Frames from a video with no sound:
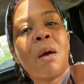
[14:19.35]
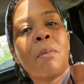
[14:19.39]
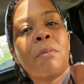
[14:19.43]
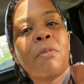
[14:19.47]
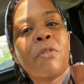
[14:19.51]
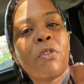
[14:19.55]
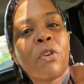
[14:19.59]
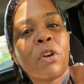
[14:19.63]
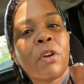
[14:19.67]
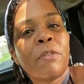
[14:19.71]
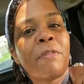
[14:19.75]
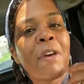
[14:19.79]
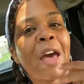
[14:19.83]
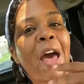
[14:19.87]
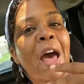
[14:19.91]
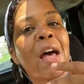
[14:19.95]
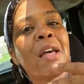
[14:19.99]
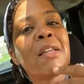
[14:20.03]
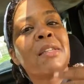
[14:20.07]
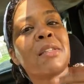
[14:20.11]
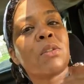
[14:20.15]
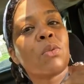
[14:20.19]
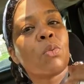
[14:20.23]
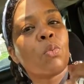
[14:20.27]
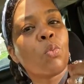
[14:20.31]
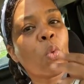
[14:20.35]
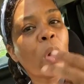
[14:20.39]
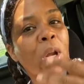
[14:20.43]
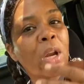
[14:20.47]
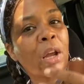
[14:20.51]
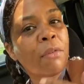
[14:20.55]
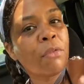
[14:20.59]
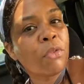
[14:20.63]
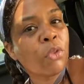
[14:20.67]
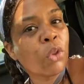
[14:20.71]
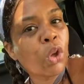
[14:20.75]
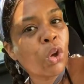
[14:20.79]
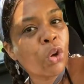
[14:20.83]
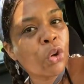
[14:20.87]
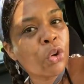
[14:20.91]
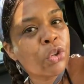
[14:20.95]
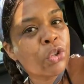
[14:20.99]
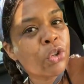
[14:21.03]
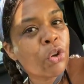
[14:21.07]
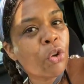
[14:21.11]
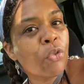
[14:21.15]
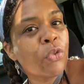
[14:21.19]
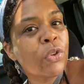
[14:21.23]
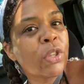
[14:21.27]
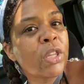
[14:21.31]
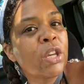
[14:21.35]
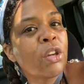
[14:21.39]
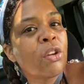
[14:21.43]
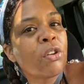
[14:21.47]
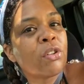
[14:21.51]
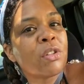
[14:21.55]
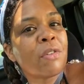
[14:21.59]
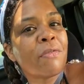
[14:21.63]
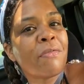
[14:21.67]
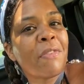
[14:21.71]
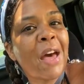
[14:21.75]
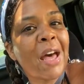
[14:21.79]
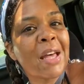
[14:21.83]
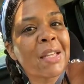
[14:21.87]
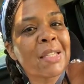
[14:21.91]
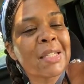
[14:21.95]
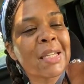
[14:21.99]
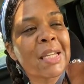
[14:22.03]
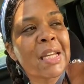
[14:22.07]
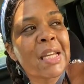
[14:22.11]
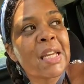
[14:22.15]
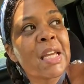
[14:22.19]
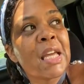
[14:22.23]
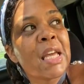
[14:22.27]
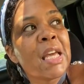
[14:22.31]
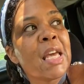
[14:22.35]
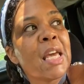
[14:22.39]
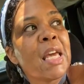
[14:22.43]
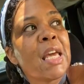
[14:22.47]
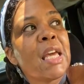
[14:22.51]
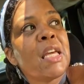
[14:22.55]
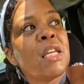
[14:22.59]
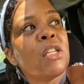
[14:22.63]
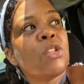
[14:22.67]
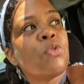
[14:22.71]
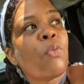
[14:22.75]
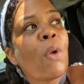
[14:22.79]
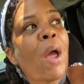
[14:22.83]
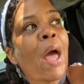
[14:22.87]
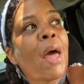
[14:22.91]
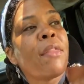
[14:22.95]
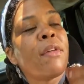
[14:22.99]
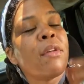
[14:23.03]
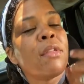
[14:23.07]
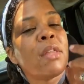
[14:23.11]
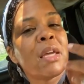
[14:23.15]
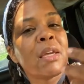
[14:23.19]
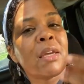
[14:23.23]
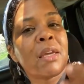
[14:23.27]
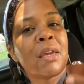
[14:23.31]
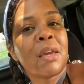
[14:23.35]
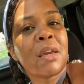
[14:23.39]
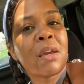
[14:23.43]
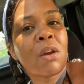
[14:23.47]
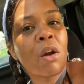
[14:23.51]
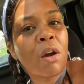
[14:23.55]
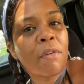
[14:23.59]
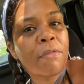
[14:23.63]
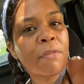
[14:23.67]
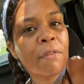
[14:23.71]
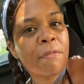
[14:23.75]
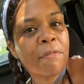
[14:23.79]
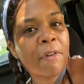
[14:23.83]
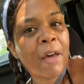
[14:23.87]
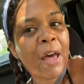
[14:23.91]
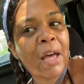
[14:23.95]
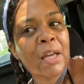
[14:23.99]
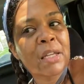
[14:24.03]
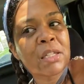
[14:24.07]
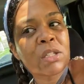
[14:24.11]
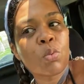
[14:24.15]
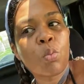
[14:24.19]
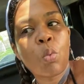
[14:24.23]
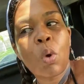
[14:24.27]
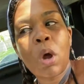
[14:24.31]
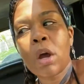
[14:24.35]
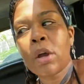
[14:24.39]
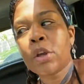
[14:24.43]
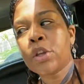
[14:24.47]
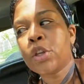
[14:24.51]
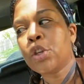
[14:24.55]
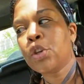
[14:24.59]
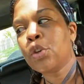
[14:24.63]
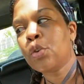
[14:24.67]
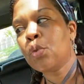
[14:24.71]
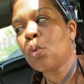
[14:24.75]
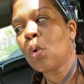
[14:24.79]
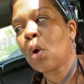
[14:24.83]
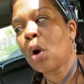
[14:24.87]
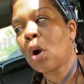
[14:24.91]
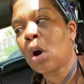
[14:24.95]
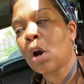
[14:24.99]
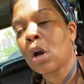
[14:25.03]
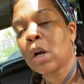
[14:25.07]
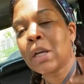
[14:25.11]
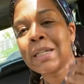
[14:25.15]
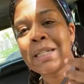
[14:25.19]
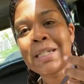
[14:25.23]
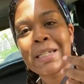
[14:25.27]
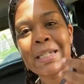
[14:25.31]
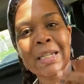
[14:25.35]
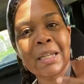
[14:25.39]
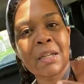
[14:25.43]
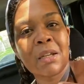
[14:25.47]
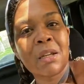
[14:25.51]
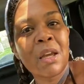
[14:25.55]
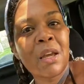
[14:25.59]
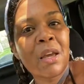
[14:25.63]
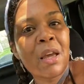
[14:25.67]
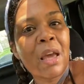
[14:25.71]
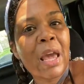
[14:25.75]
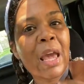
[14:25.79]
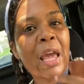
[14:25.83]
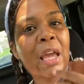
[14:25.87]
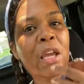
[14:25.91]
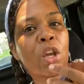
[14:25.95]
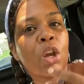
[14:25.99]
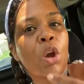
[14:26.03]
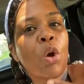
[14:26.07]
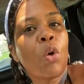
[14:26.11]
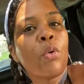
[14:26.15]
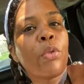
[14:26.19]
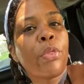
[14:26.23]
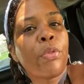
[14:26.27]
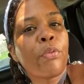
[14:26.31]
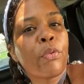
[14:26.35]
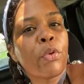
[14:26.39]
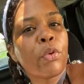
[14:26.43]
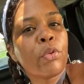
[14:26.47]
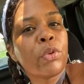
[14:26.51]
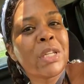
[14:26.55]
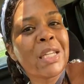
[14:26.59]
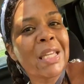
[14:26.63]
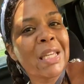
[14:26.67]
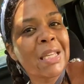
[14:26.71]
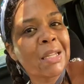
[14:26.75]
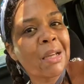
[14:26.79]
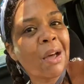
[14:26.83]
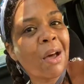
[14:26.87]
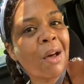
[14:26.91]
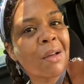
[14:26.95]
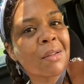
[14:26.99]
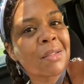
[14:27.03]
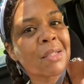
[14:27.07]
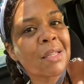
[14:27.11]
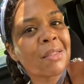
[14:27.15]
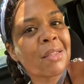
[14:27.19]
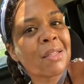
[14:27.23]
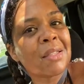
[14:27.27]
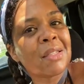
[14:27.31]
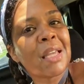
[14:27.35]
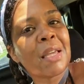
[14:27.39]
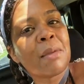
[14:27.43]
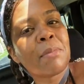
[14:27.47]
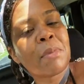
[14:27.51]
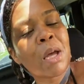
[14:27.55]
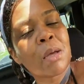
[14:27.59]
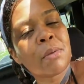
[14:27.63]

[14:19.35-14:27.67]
For a fast, what I've learned over the years of fasting is rather than kick off a fast while you are and go through detox at the same